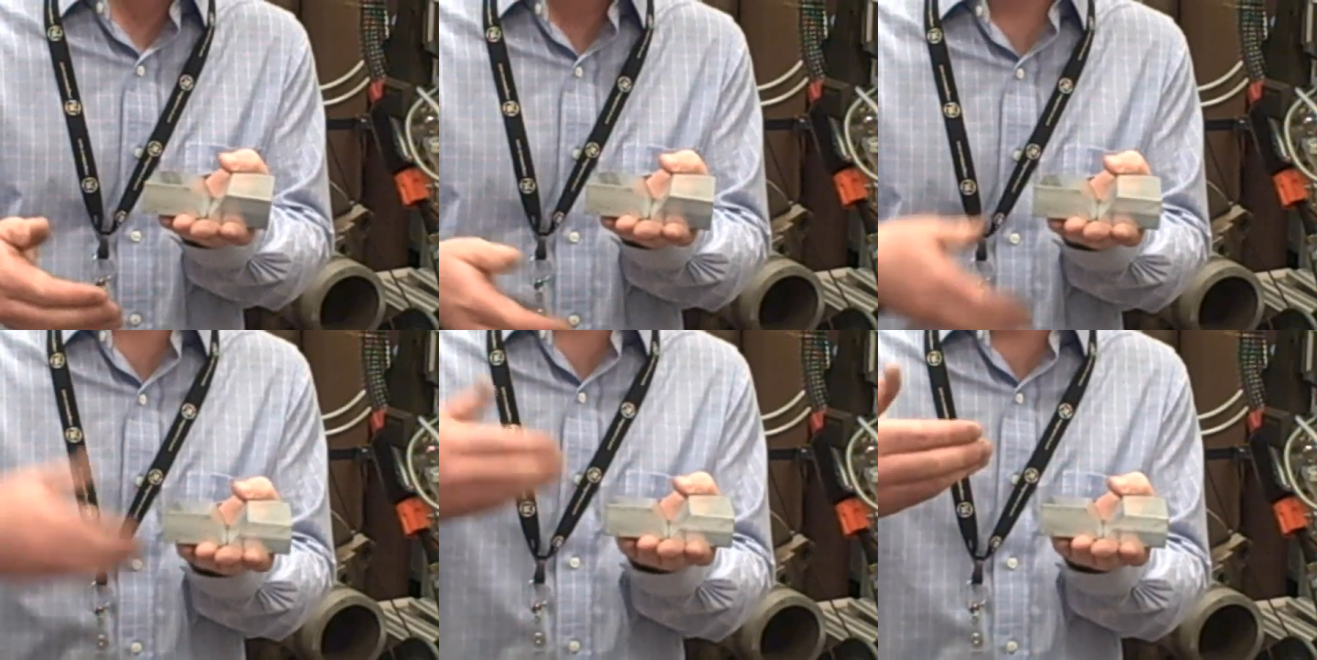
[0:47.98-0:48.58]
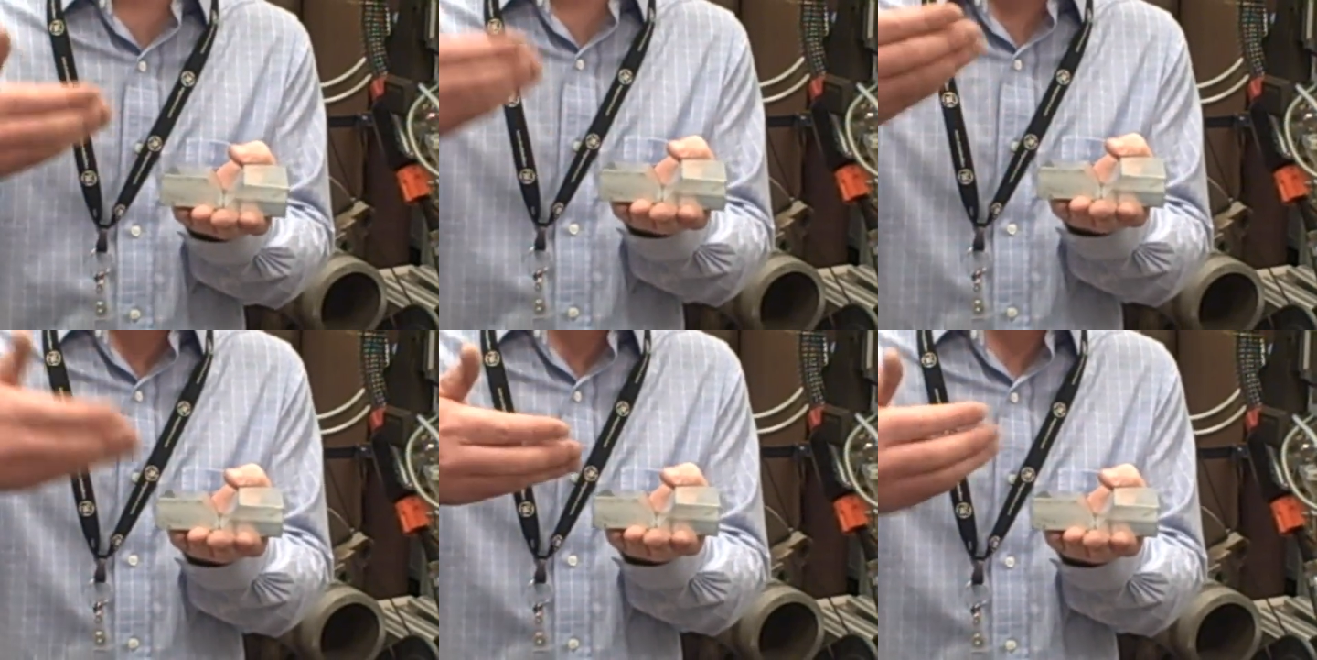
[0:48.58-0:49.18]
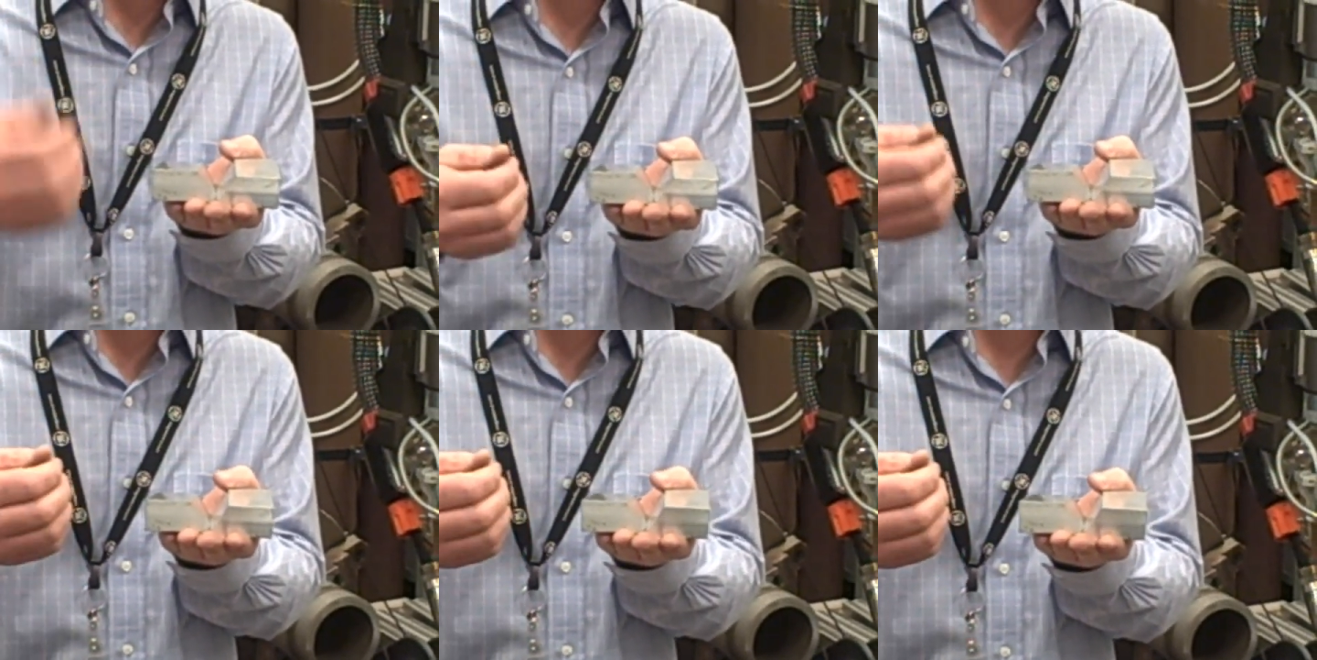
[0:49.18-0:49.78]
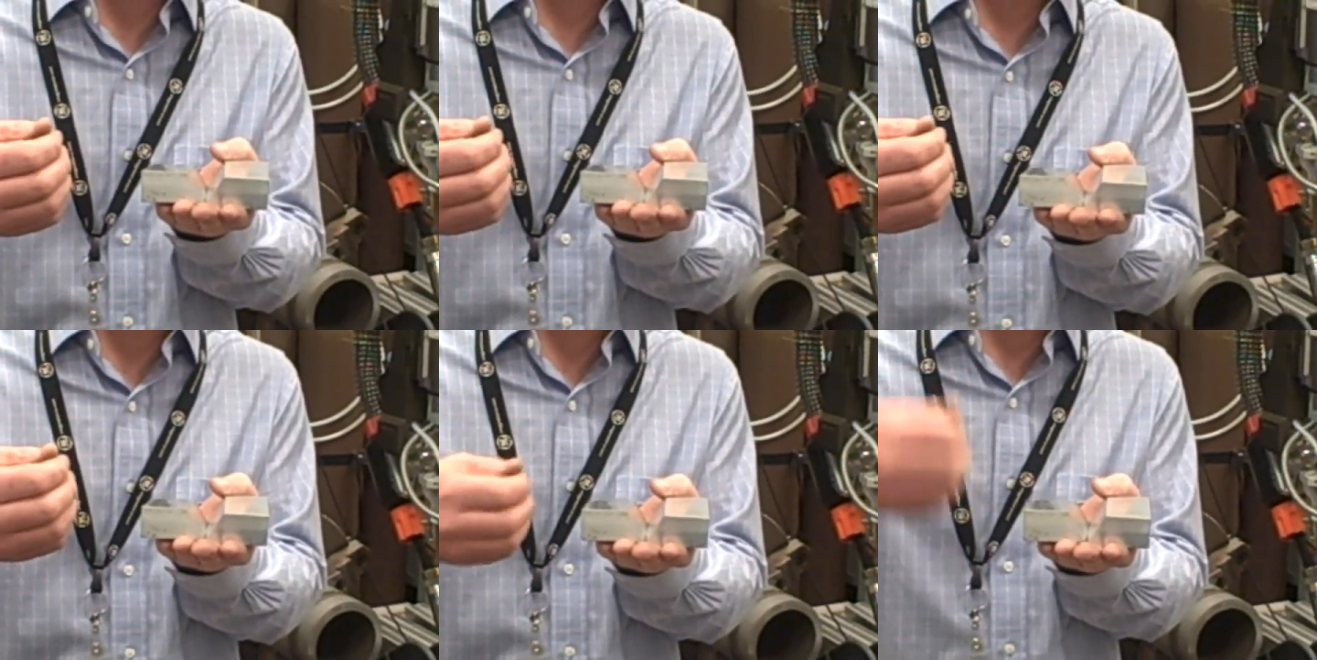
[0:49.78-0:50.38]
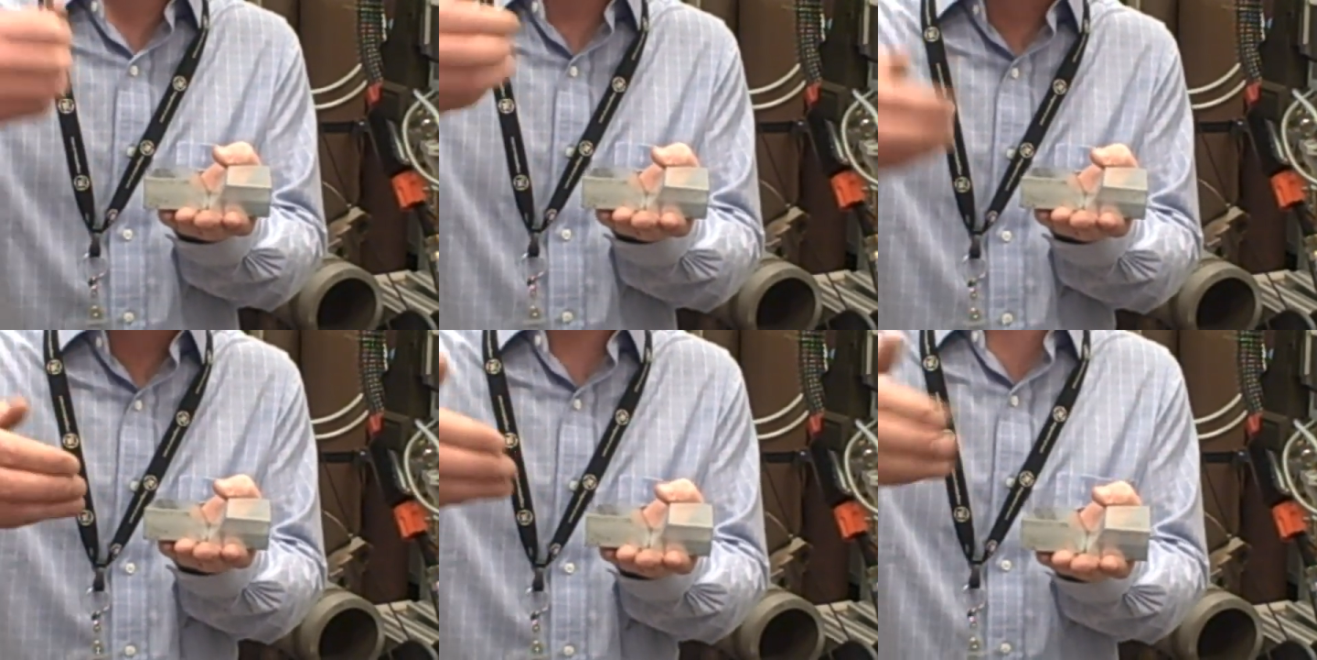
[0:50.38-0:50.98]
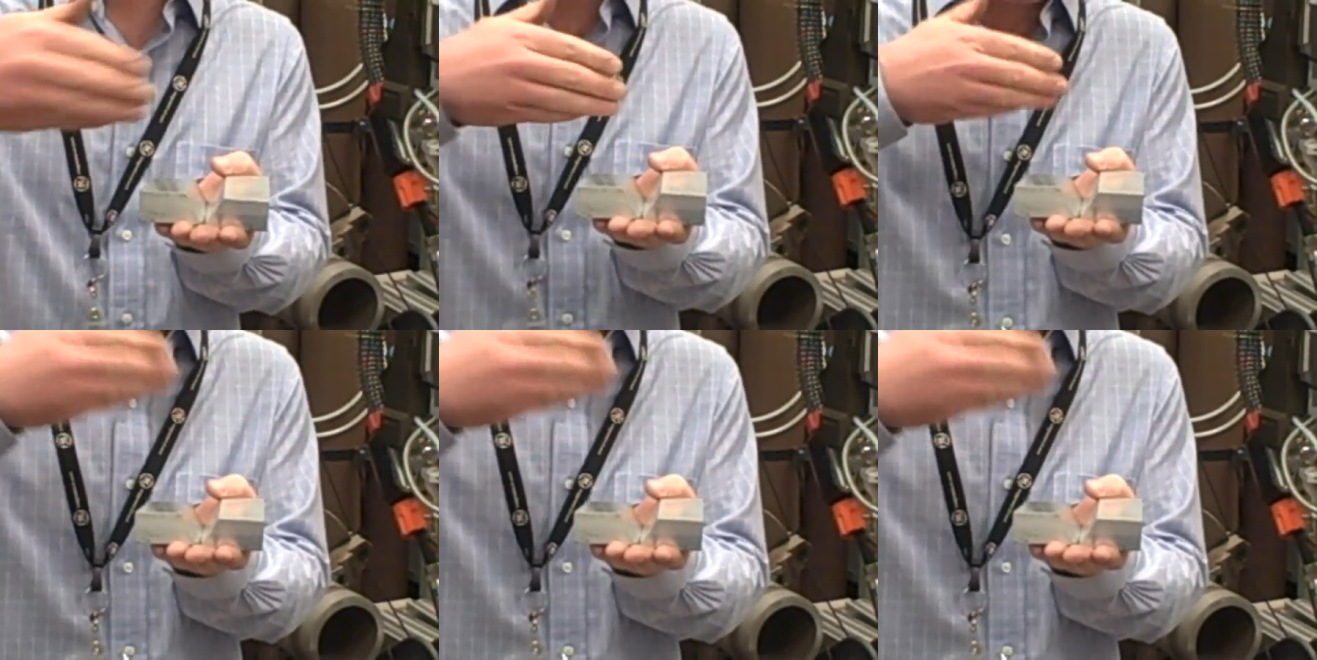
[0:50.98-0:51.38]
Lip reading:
[unreadable: no face in view]